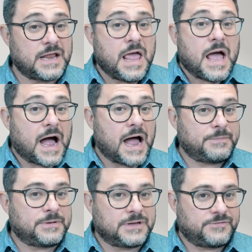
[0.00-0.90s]
And
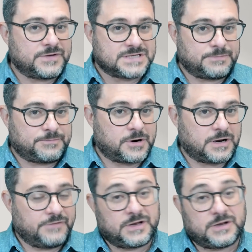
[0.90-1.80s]
I believe in some
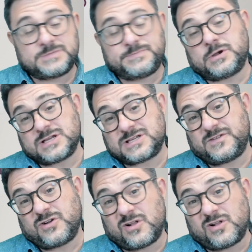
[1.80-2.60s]
part of it is because of,